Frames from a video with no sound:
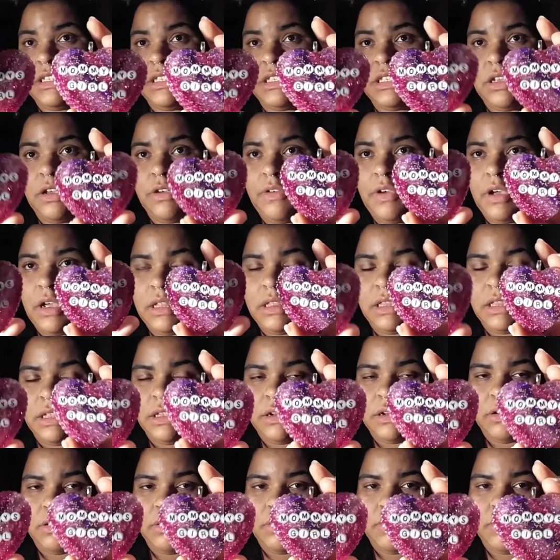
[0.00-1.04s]
so a
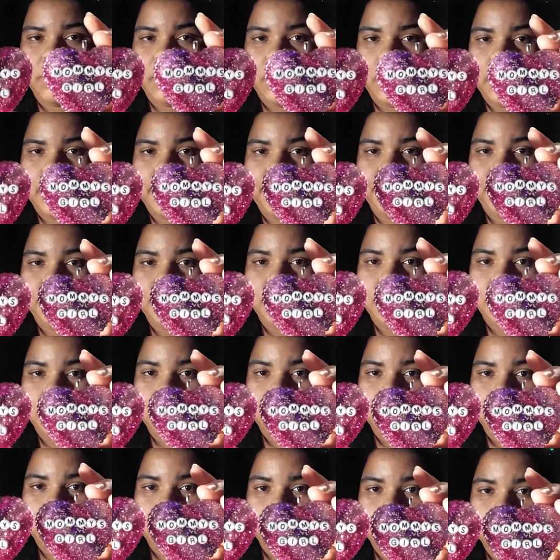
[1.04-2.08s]
little
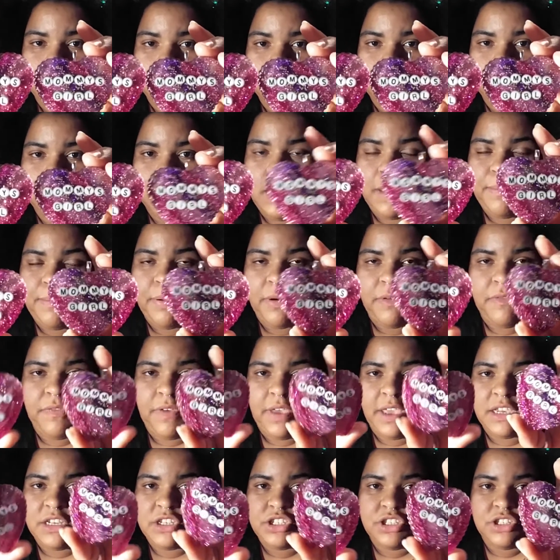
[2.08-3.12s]

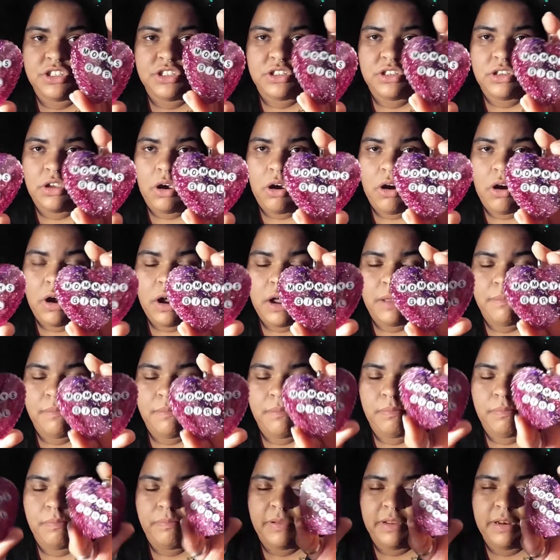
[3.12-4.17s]
imperfections are
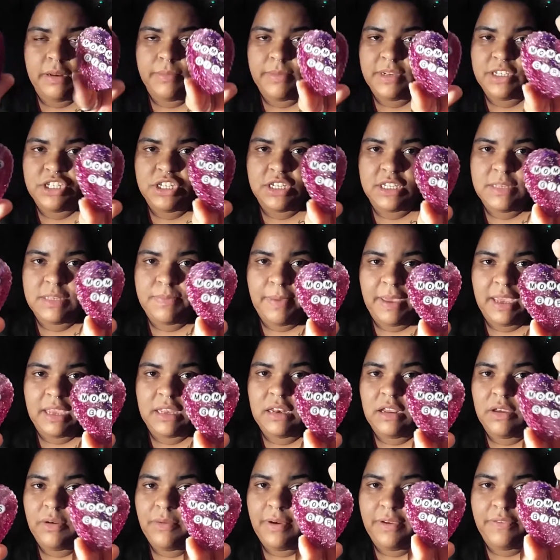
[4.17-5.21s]
pretty much
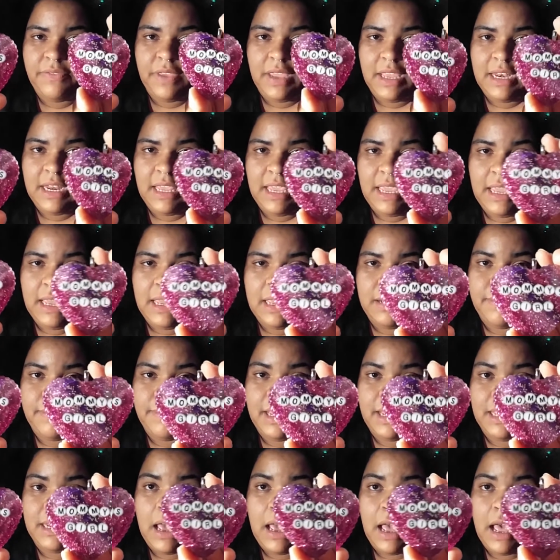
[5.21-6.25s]
expected with any
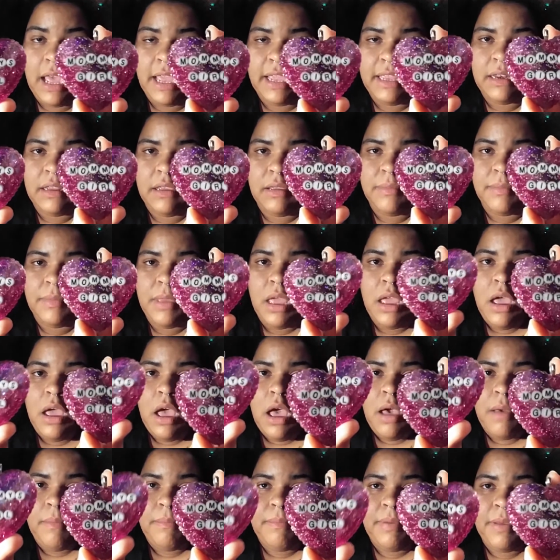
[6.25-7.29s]
handmade item.
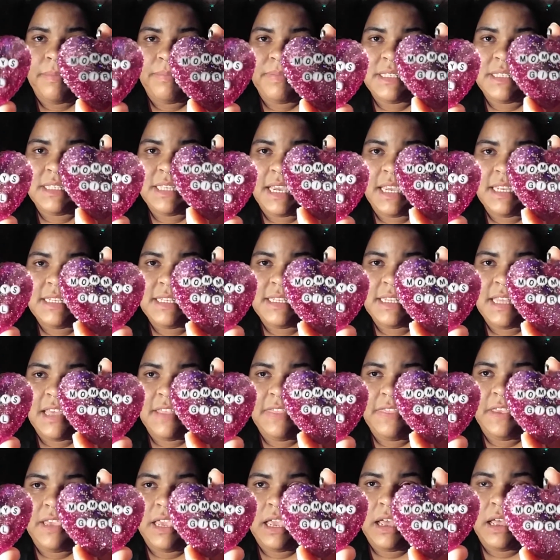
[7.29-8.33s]
But besides that,
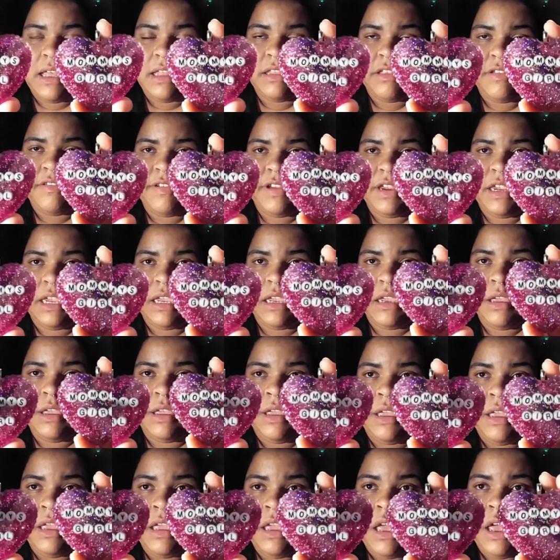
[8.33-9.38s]
the coloring,
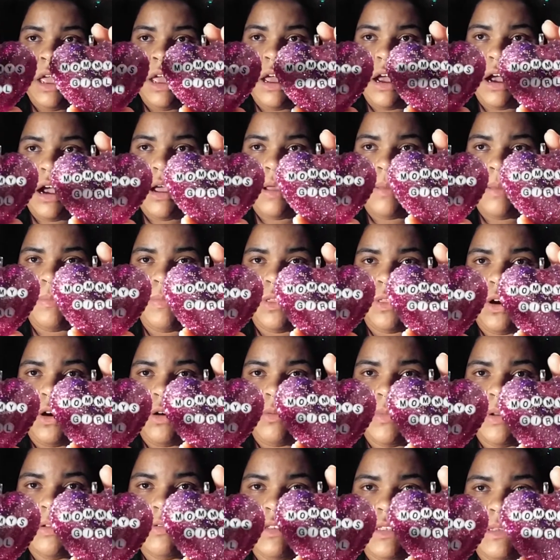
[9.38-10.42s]
they're
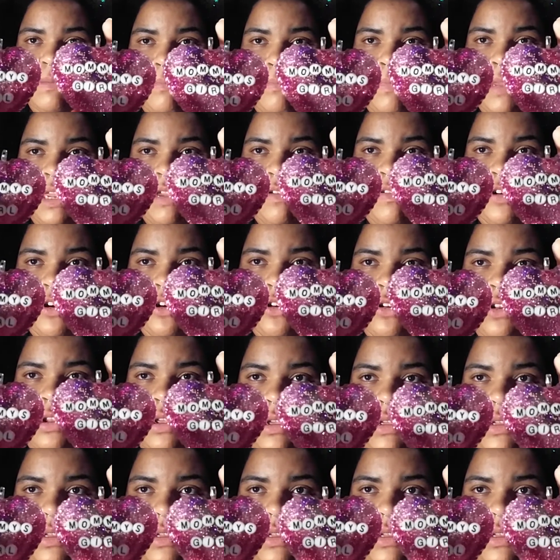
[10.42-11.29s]
almost mirrored.